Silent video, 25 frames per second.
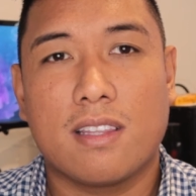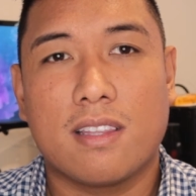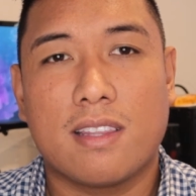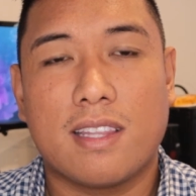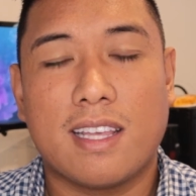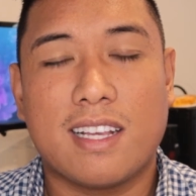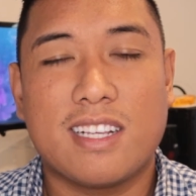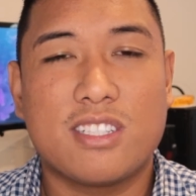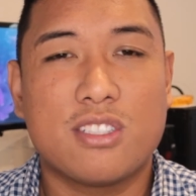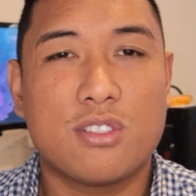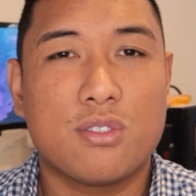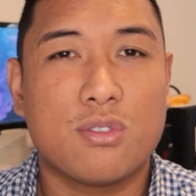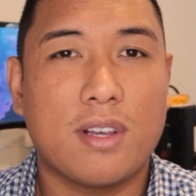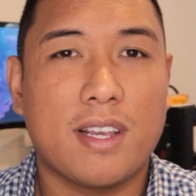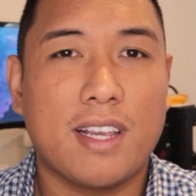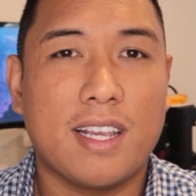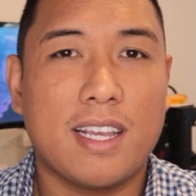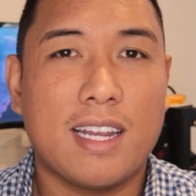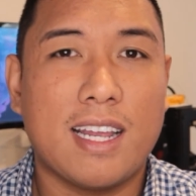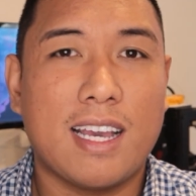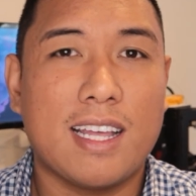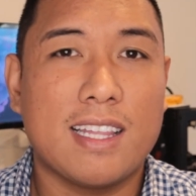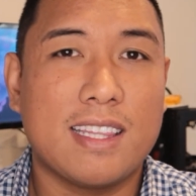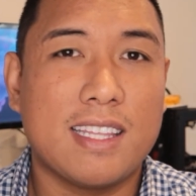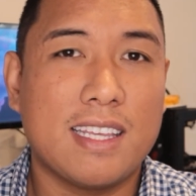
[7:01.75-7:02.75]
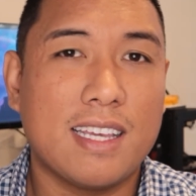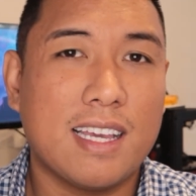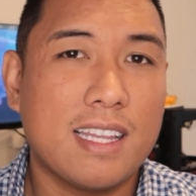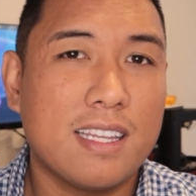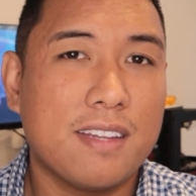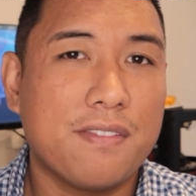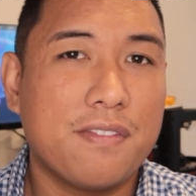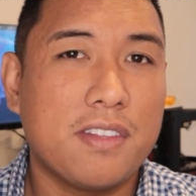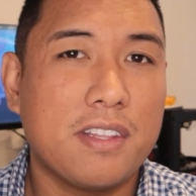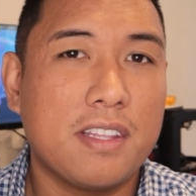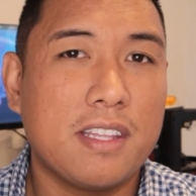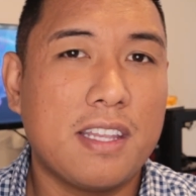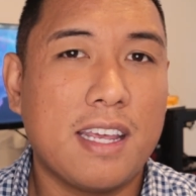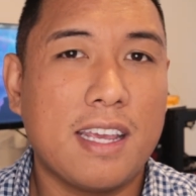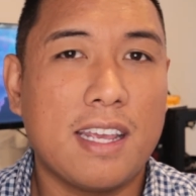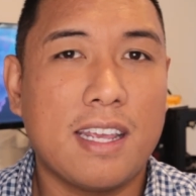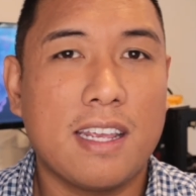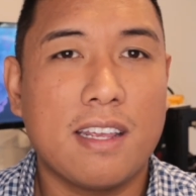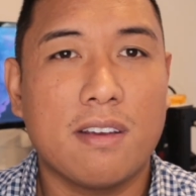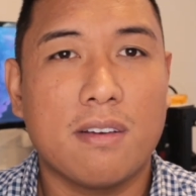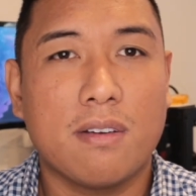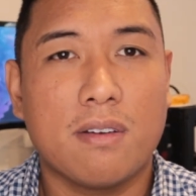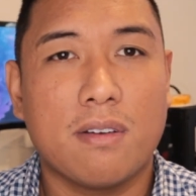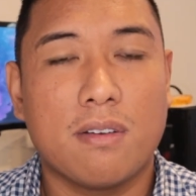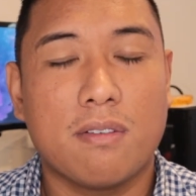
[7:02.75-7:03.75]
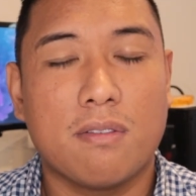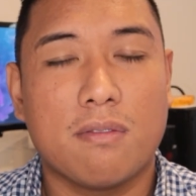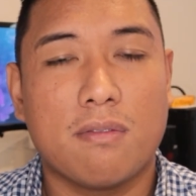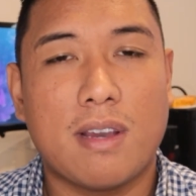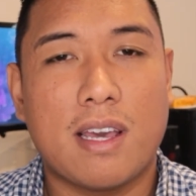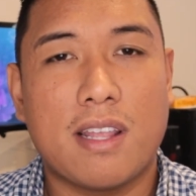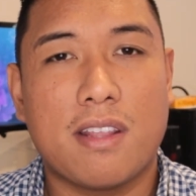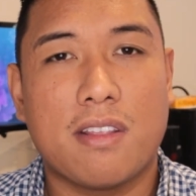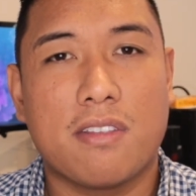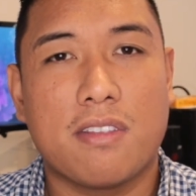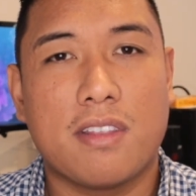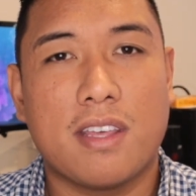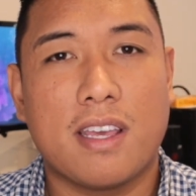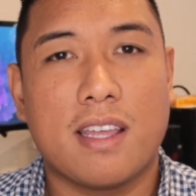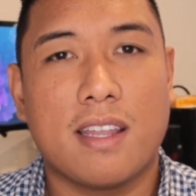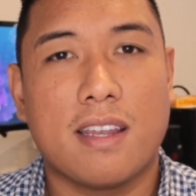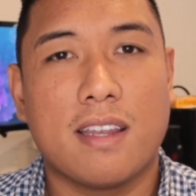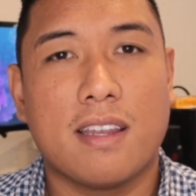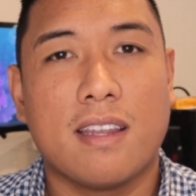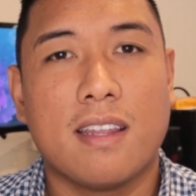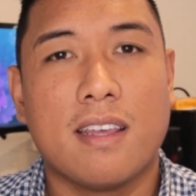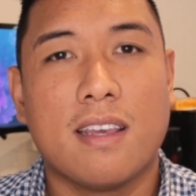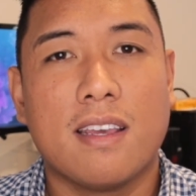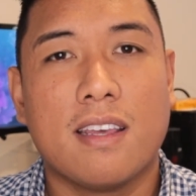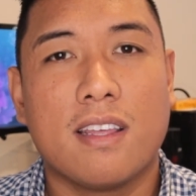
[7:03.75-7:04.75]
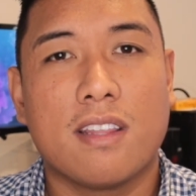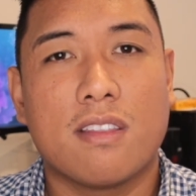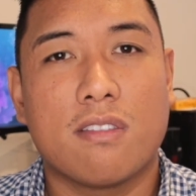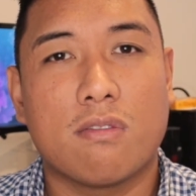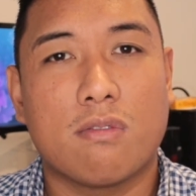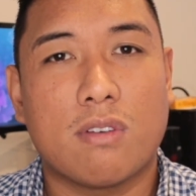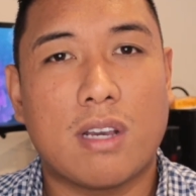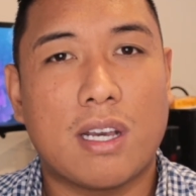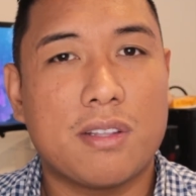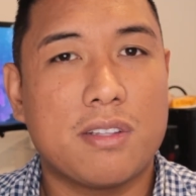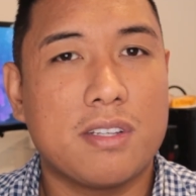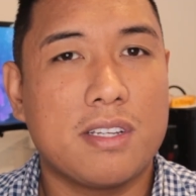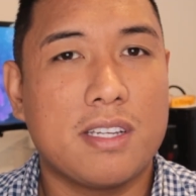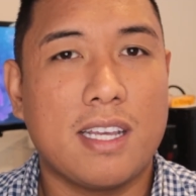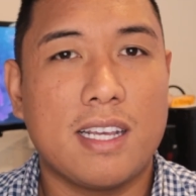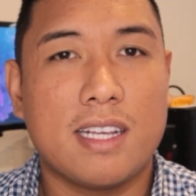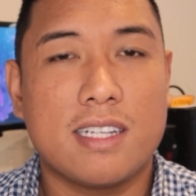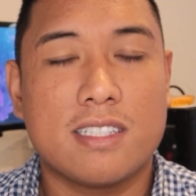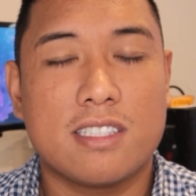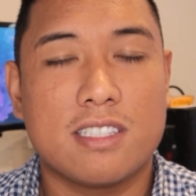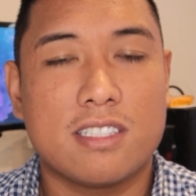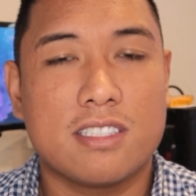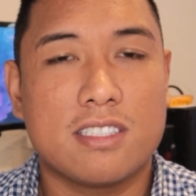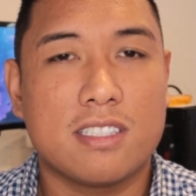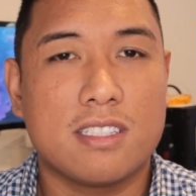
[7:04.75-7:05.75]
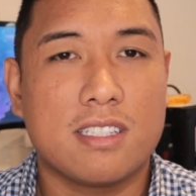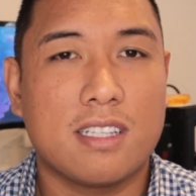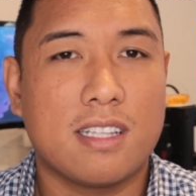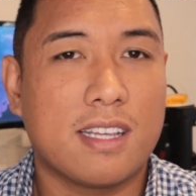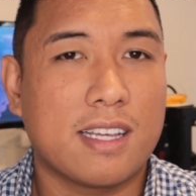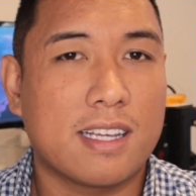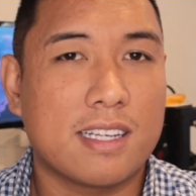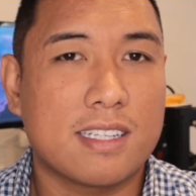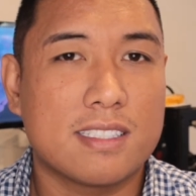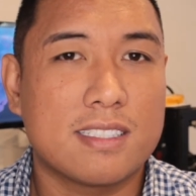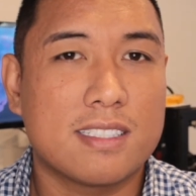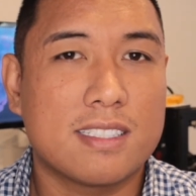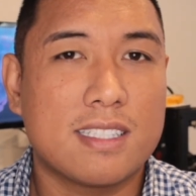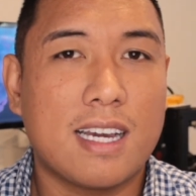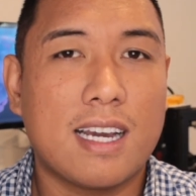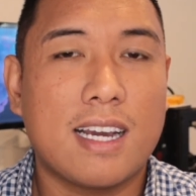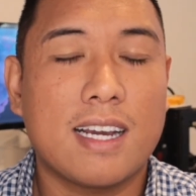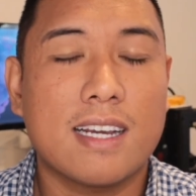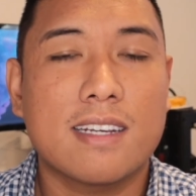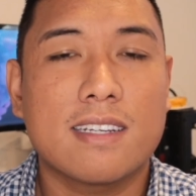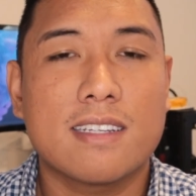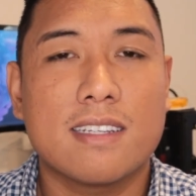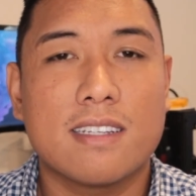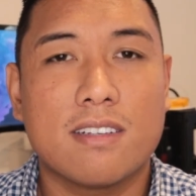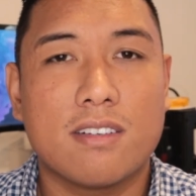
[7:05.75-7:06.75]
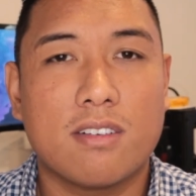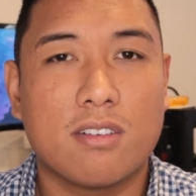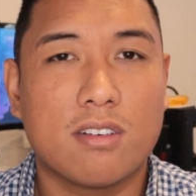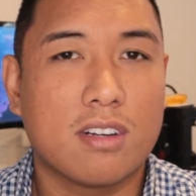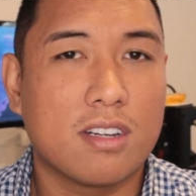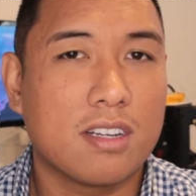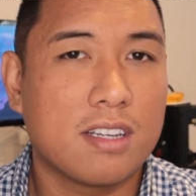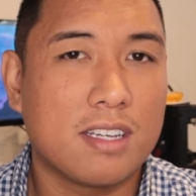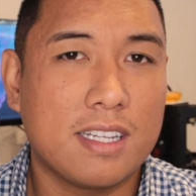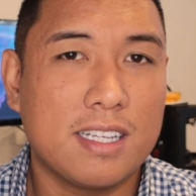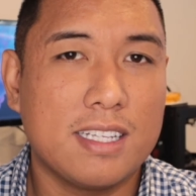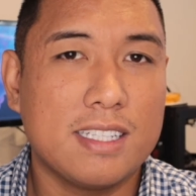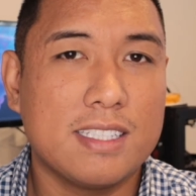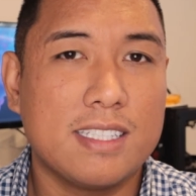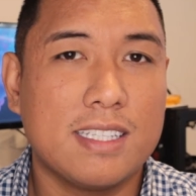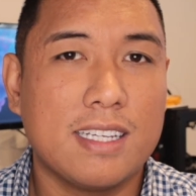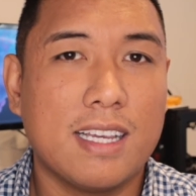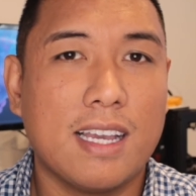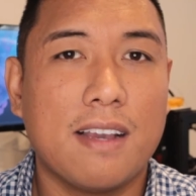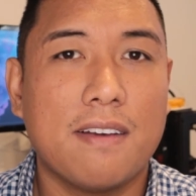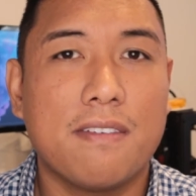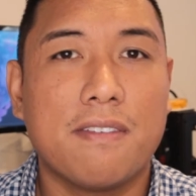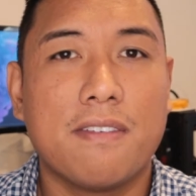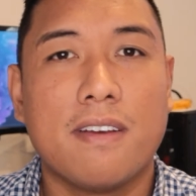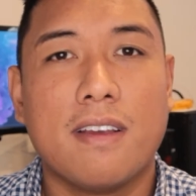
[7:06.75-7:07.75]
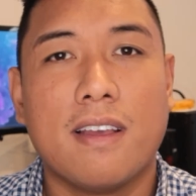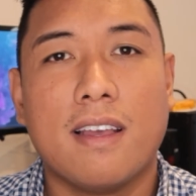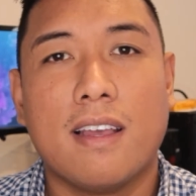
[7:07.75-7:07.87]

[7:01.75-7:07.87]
they trade at the end of the day rather than throughout the day, such like a stock or an ETF.